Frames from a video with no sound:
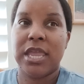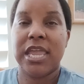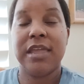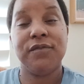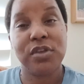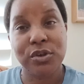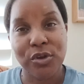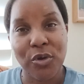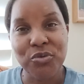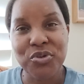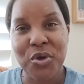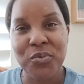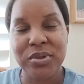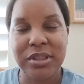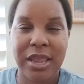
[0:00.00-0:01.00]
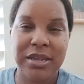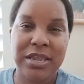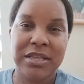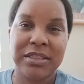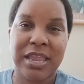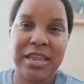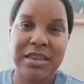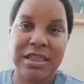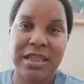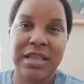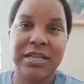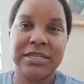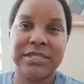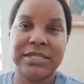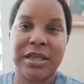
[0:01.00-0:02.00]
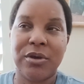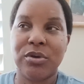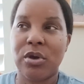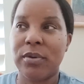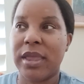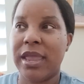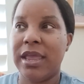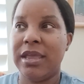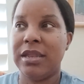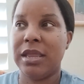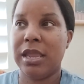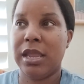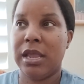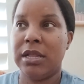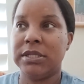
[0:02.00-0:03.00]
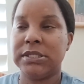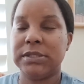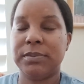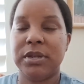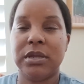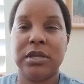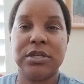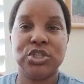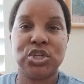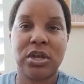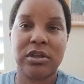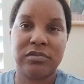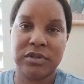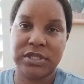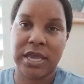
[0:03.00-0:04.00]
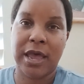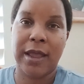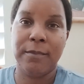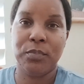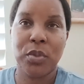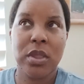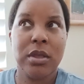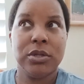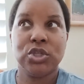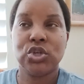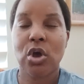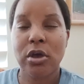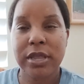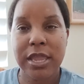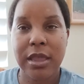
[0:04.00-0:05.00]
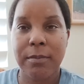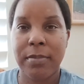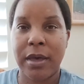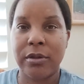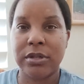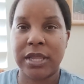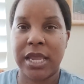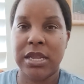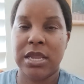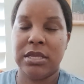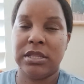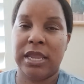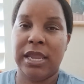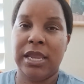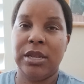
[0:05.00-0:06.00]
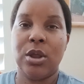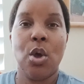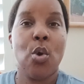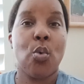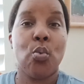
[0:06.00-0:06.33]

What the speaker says: If you don't know what Lightning Lane is, I'll go ahead and spend a good chunk of the time talking about Lightning Lane,